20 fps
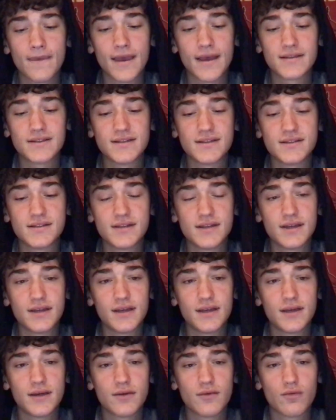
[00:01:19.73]

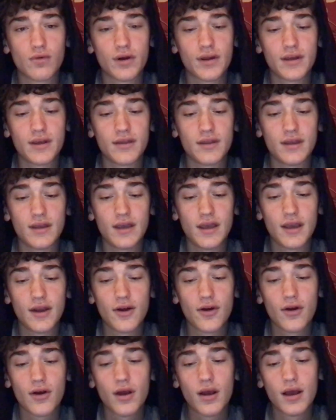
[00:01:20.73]
SEC Rookie of the
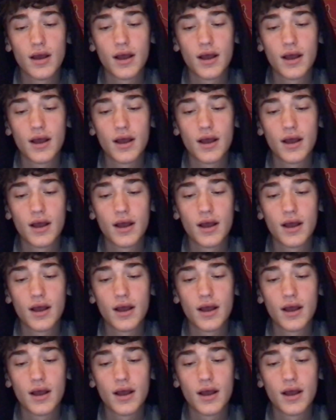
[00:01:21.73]
Year.